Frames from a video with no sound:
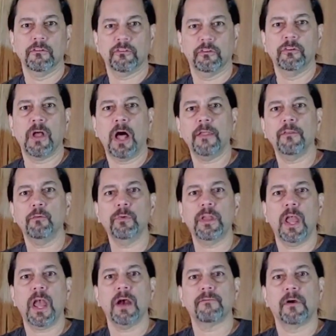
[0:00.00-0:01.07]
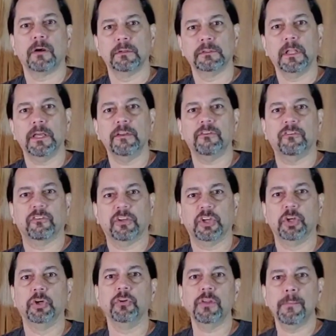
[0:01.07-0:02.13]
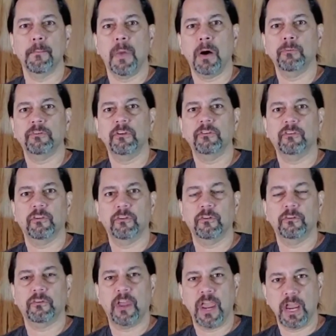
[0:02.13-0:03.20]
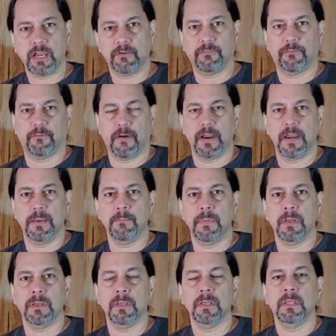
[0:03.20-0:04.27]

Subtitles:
So now that we have our light securely mounted to the tank frame,